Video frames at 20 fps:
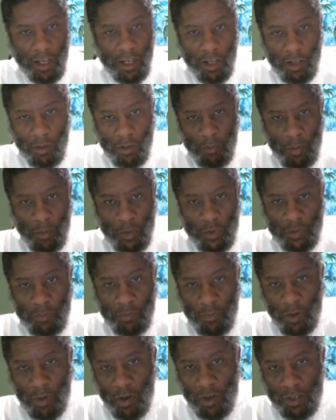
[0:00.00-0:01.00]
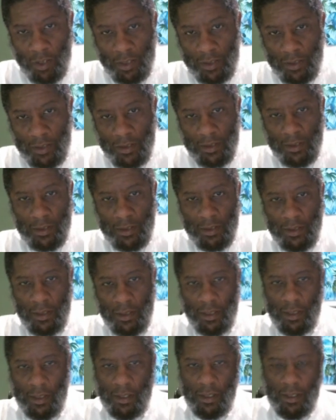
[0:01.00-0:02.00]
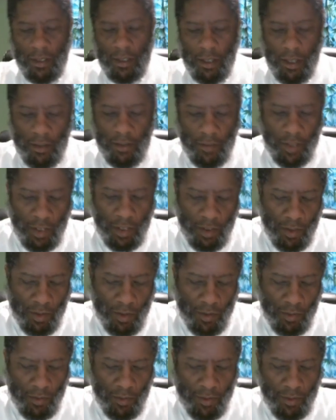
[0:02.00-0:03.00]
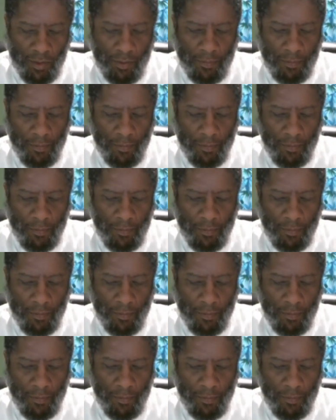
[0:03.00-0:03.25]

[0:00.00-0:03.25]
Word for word: uttermost parts of the earth.